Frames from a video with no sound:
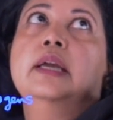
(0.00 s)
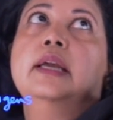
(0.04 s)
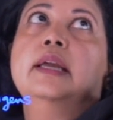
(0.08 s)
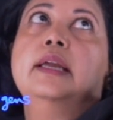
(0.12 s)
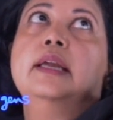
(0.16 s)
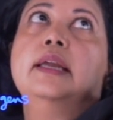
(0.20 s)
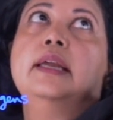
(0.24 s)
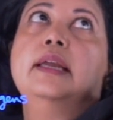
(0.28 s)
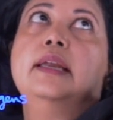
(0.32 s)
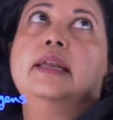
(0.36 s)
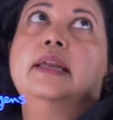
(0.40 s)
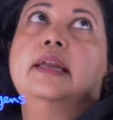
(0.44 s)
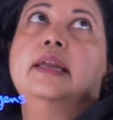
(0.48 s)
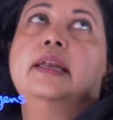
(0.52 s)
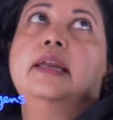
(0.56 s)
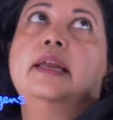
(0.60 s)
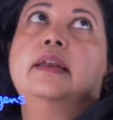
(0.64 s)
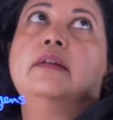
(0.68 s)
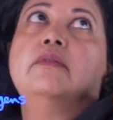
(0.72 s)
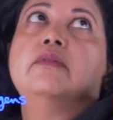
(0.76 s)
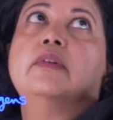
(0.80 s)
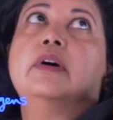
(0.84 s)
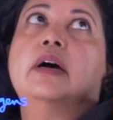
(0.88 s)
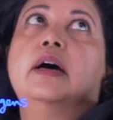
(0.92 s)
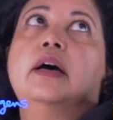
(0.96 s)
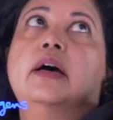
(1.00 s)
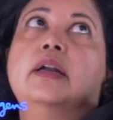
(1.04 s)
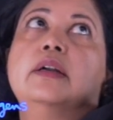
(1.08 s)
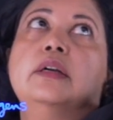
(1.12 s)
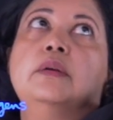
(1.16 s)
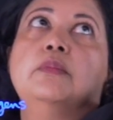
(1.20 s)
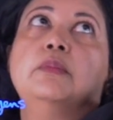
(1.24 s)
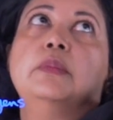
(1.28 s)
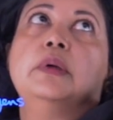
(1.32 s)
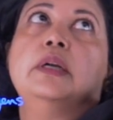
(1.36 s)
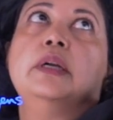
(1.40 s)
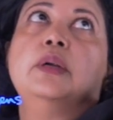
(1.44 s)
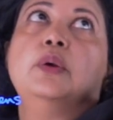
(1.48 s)
in an
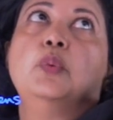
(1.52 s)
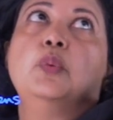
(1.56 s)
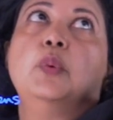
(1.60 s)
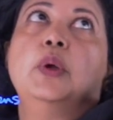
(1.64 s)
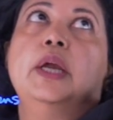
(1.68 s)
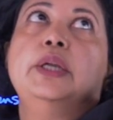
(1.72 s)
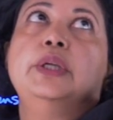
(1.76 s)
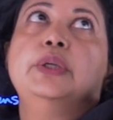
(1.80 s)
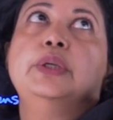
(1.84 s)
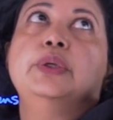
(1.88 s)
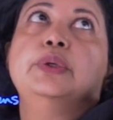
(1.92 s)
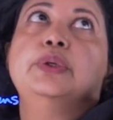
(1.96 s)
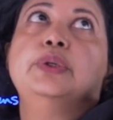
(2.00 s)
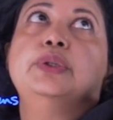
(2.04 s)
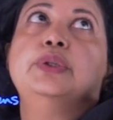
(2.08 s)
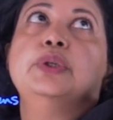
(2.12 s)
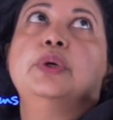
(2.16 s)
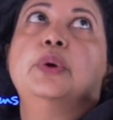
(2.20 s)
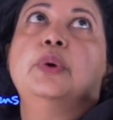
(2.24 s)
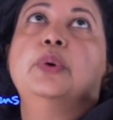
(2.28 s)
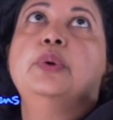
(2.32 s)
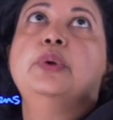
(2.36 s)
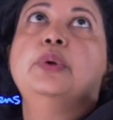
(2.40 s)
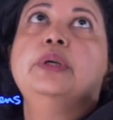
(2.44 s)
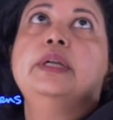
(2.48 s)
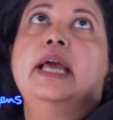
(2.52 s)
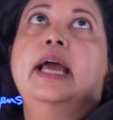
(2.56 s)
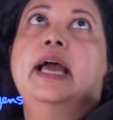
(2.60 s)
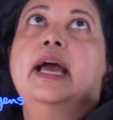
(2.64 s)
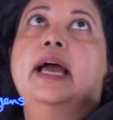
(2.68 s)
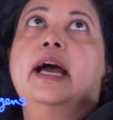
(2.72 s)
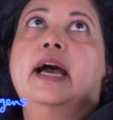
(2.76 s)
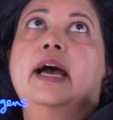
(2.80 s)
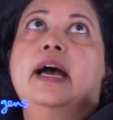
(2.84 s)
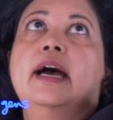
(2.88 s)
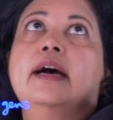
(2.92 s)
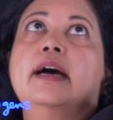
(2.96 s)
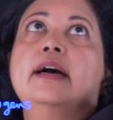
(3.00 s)
environment where you don't
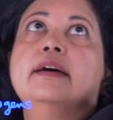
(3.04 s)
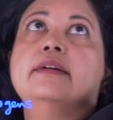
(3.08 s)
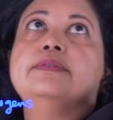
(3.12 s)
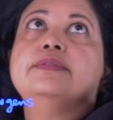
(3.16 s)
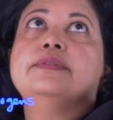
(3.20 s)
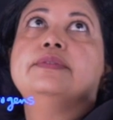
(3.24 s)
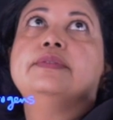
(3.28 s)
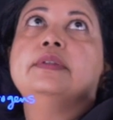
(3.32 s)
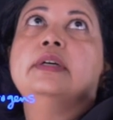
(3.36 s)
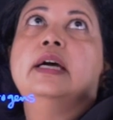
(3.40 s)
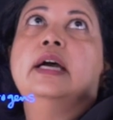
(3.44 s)
have